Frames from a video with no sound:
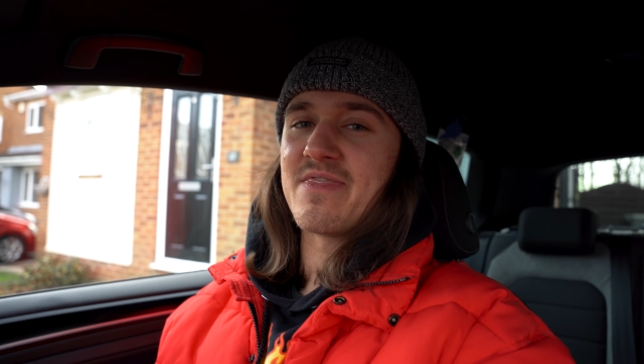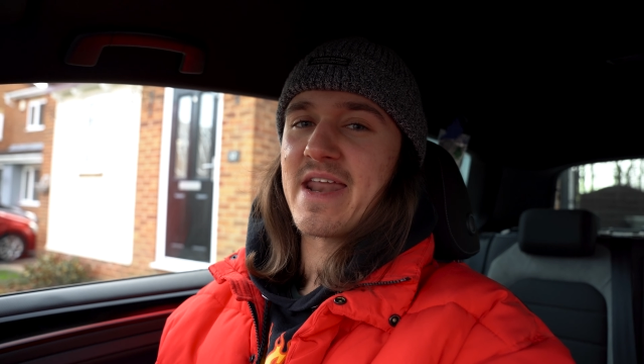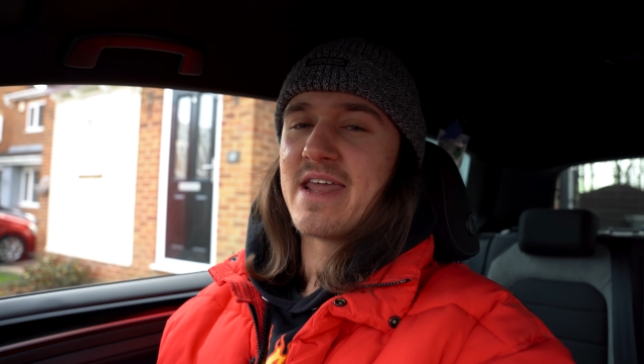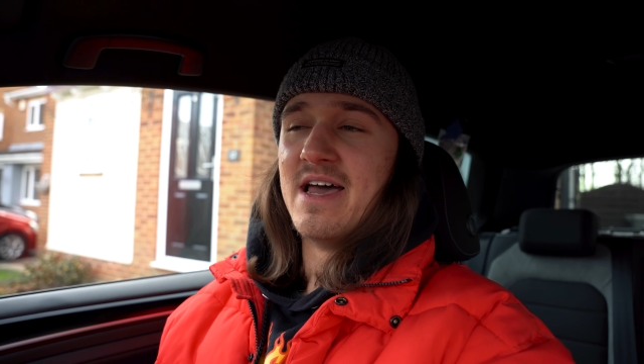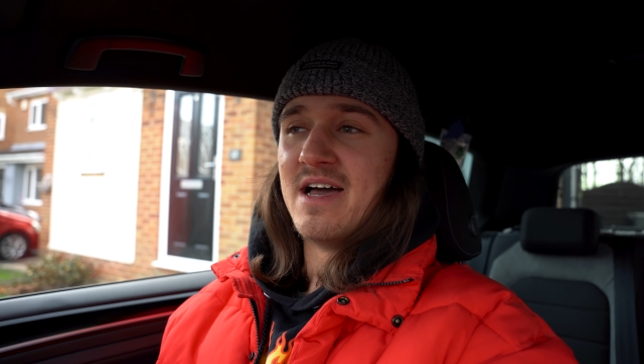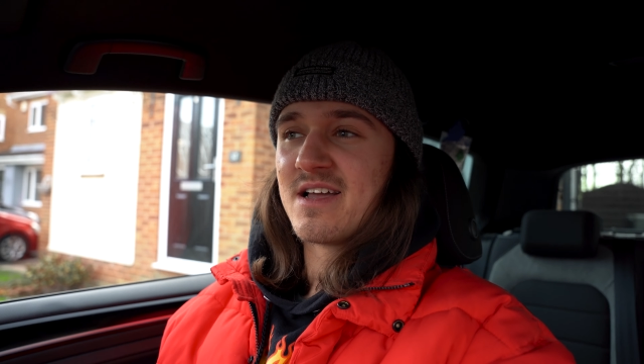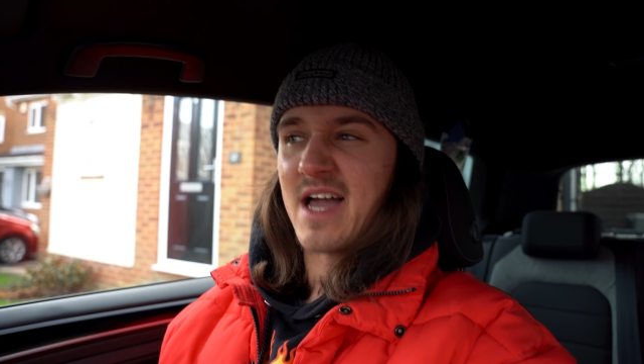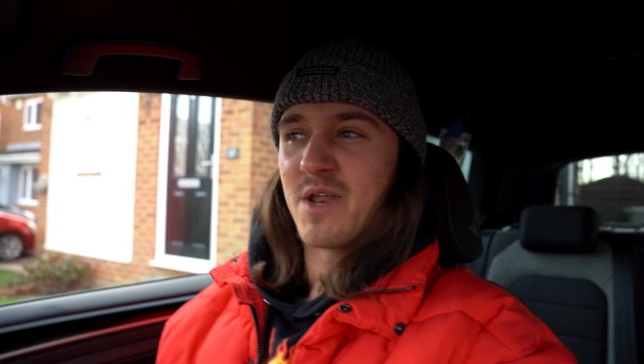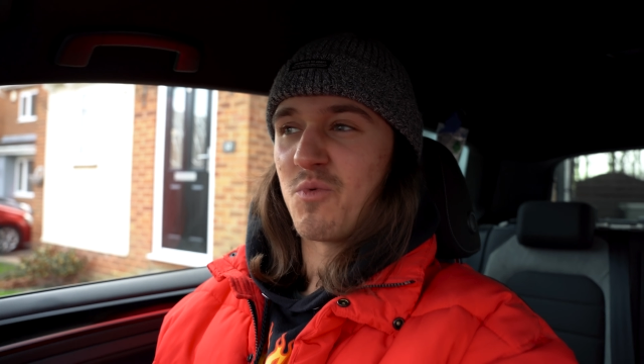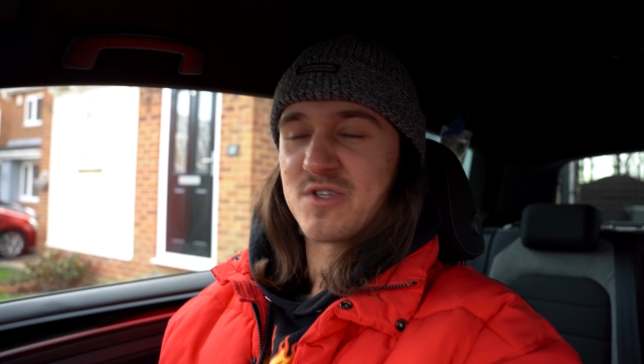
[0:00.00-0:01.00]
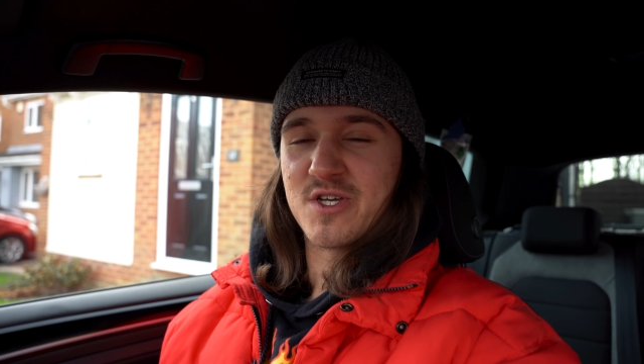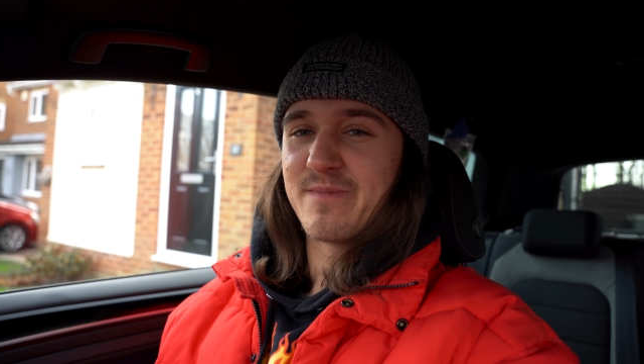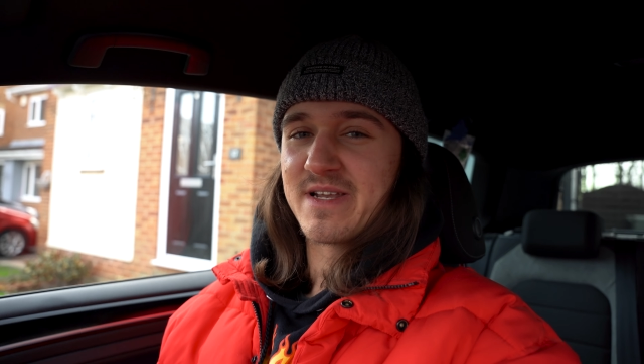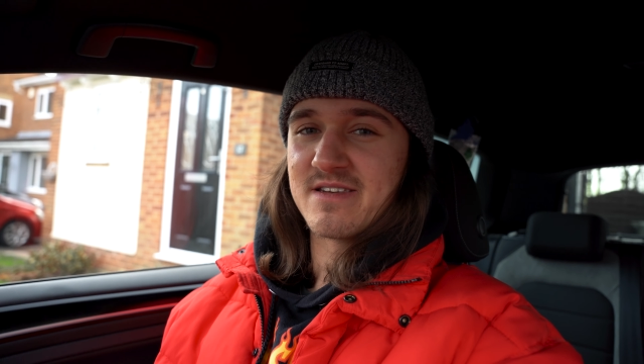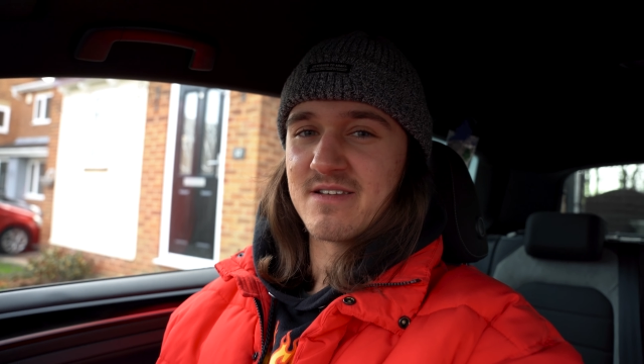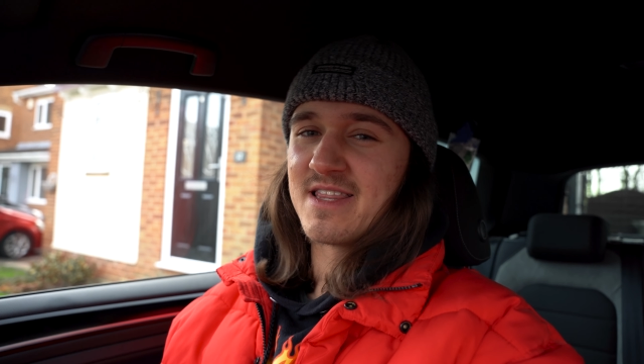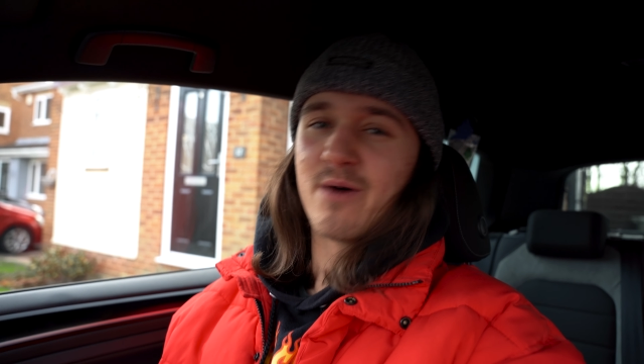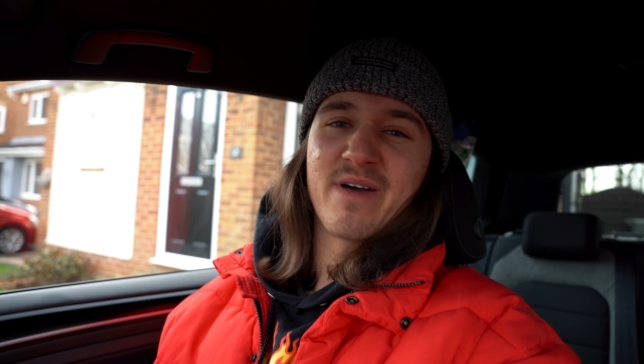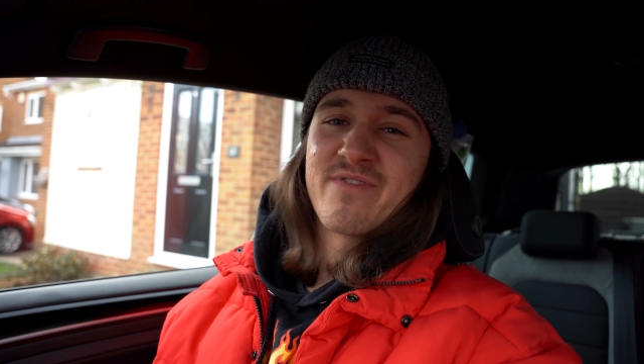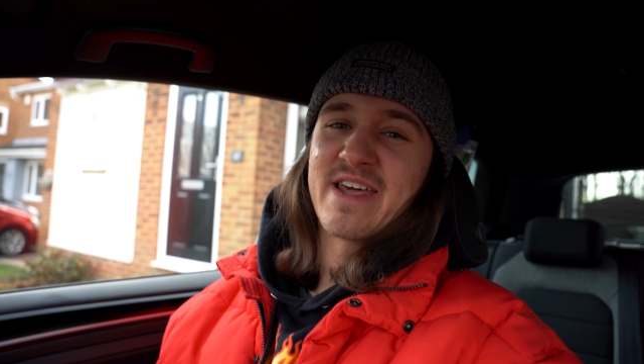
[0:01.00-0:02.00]
And then kind of what's coming and a
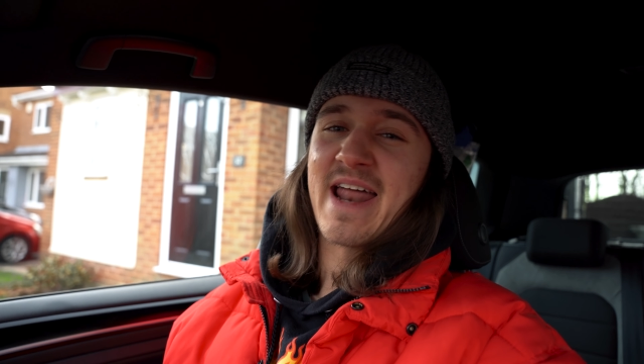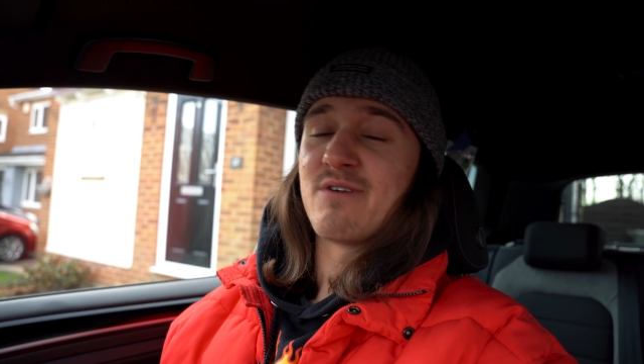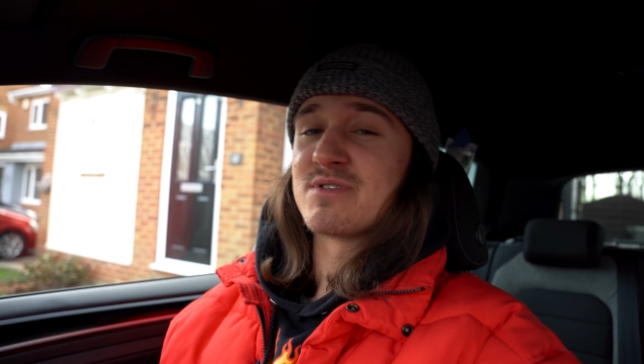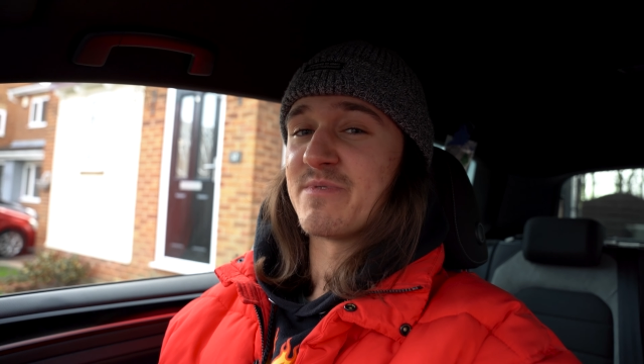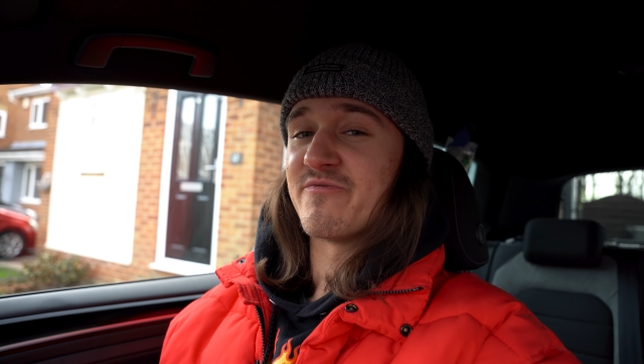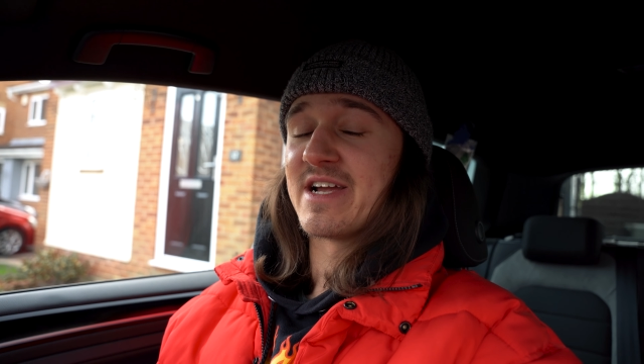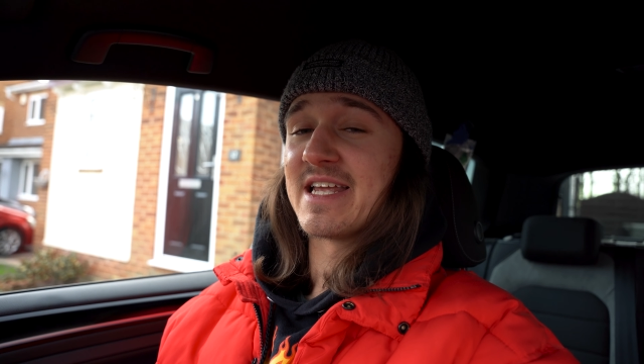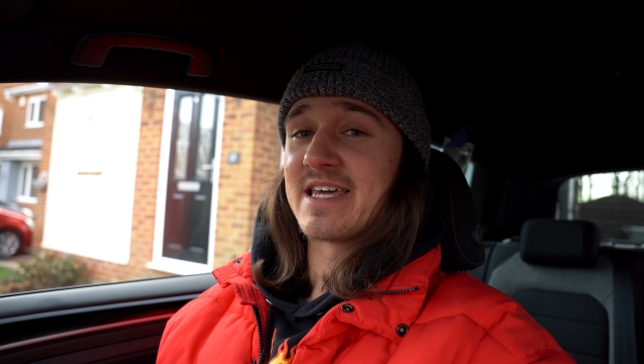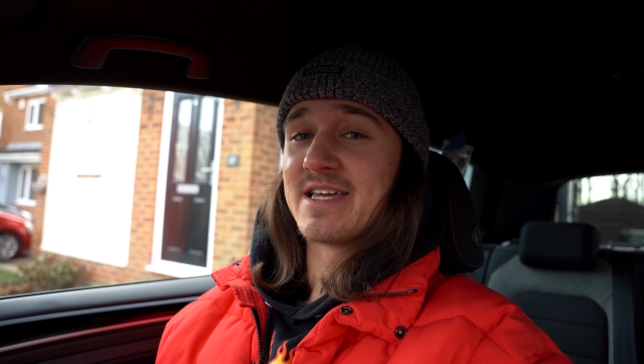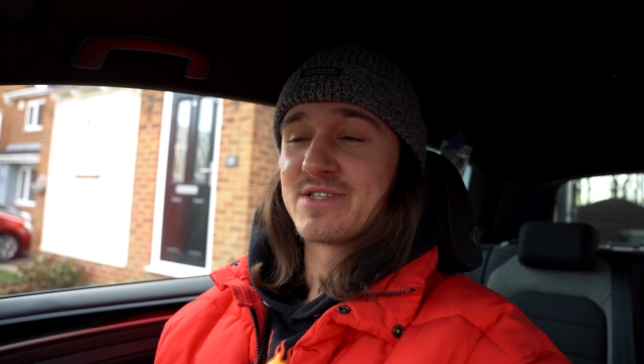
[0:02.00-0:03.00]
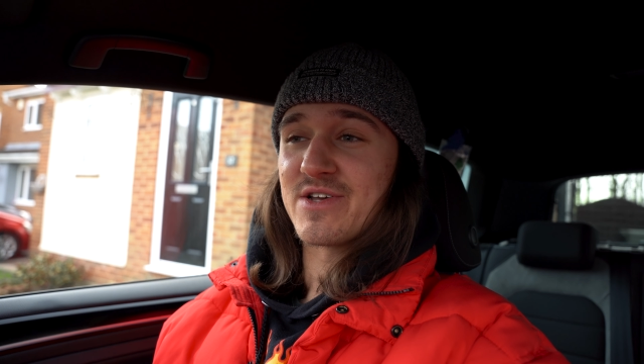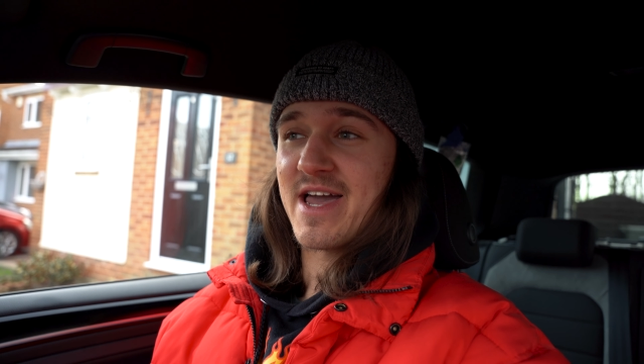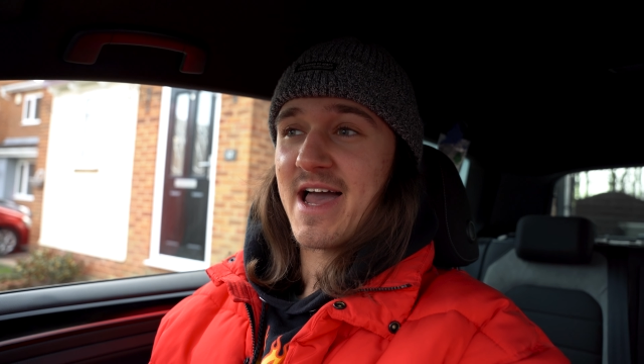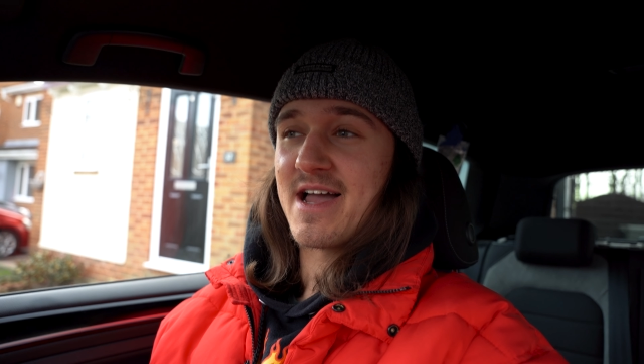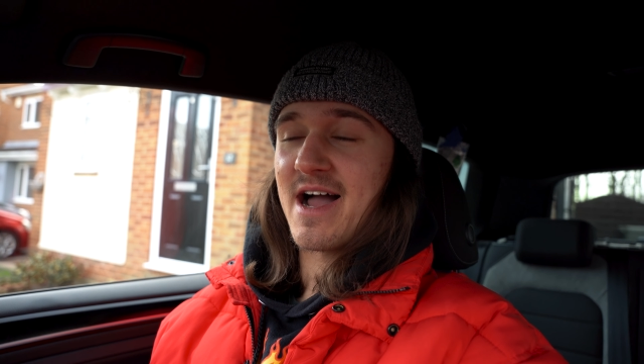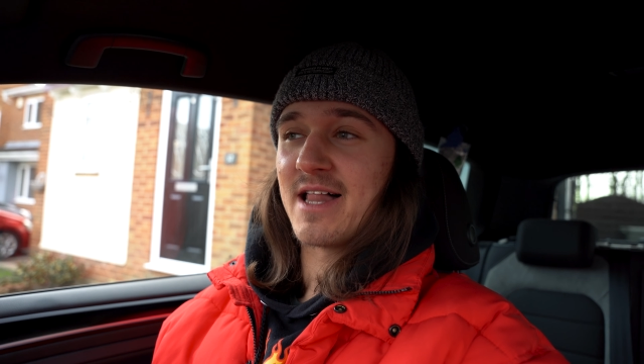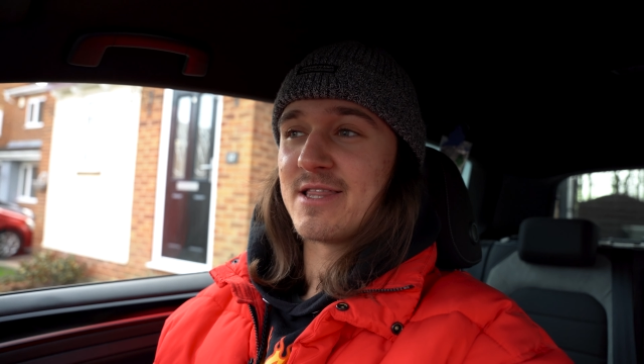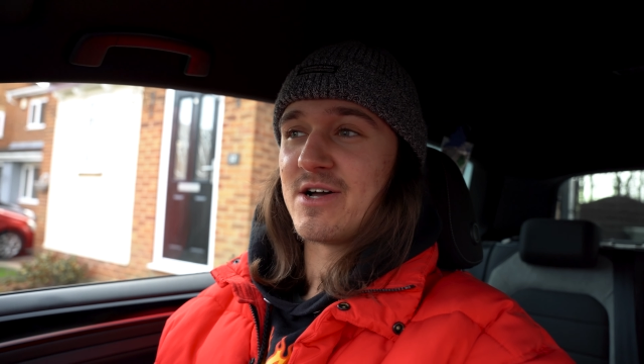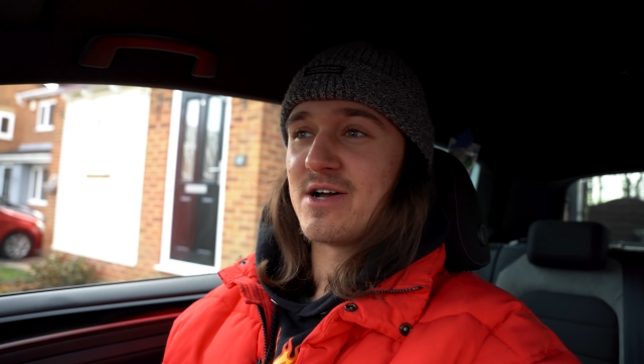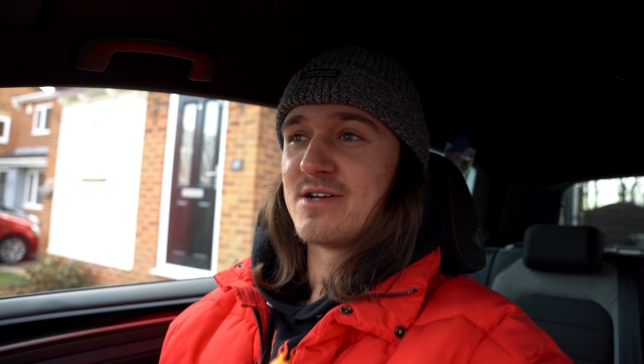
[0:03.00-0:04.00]
little bit of an announcement really. So yeah,
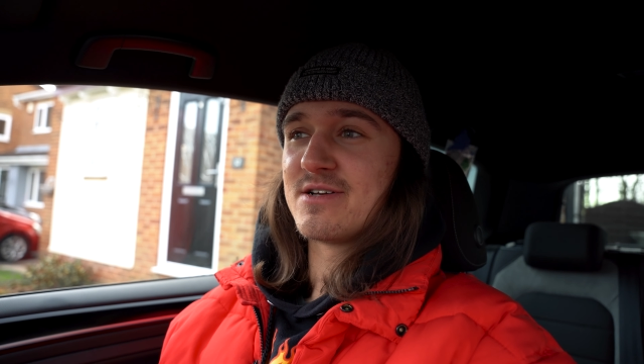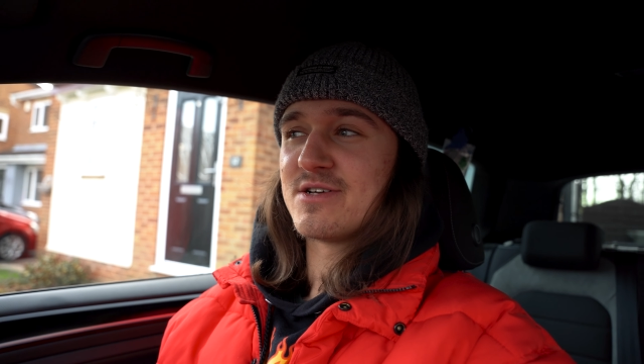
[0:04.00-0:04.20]
I'll uh,